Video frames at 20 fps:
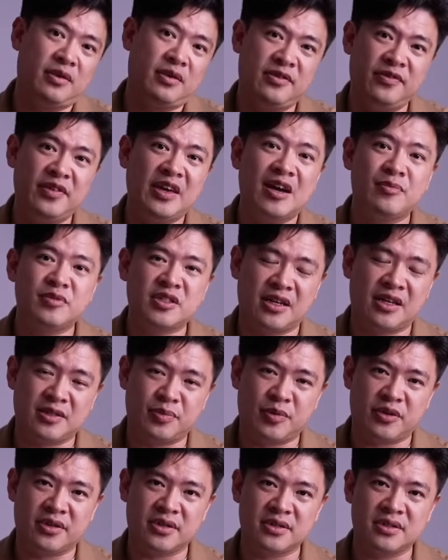EVM's
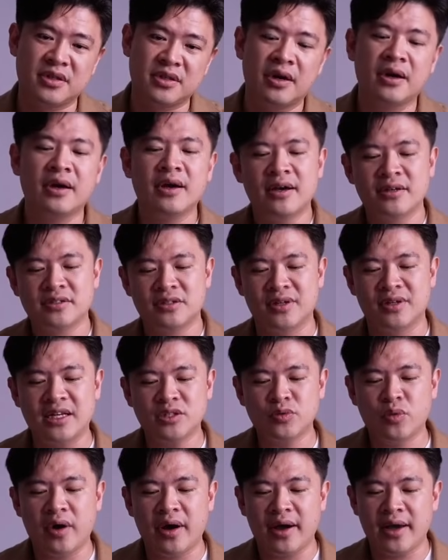experience. So
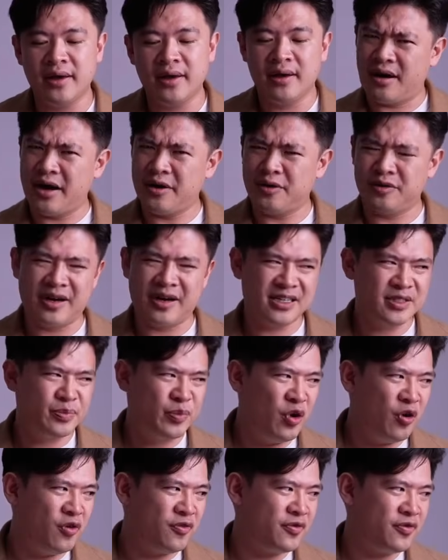that's why Iota has
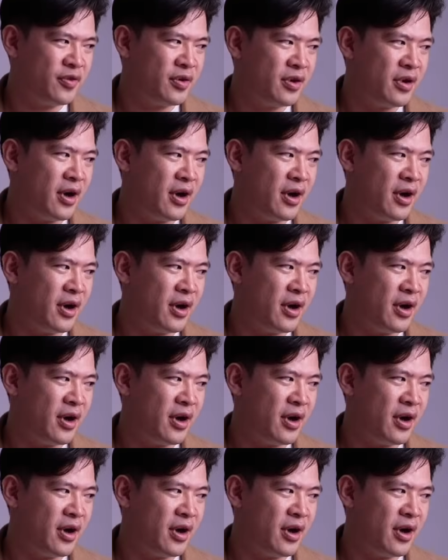both.